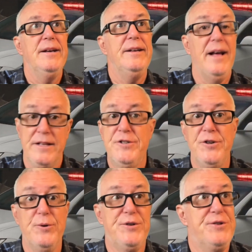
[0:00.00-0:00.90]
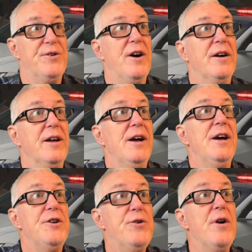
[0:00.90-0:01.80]
Yeah, this dude was drunk.
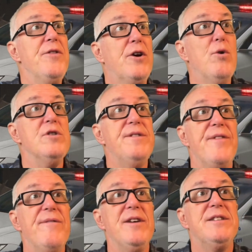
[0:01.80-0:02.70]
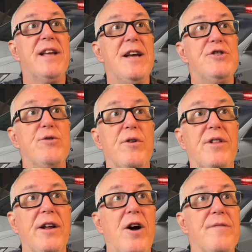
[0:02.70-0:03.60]
During the course of the investigation,
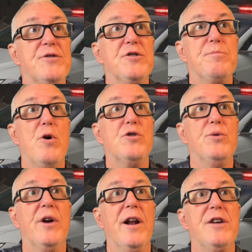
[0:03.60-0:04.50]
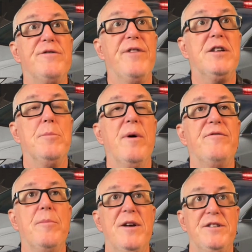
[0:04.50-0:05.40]
Northglenn officer spoke to an alleged victim
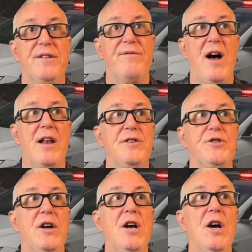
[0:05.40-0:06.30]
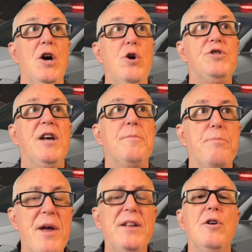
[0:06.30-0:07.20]
of domestic violence who
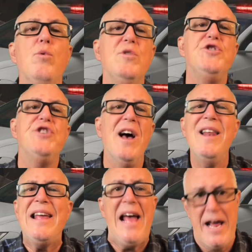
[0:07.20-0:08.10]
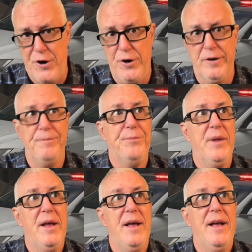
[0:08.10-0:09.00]
said Bicknell was yelling at her.
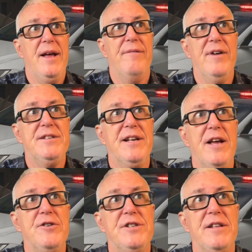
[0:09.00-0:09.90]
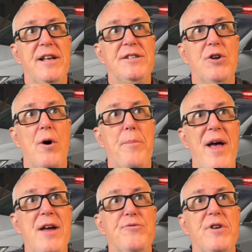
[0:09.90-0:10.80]
Investigators said they saw a
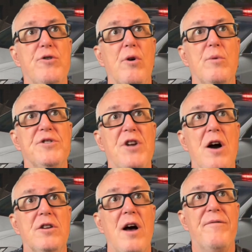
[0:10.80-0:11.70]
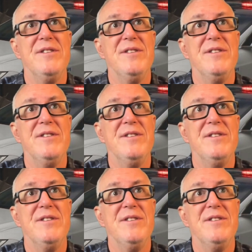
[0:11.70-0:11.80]
pantry door was knocked off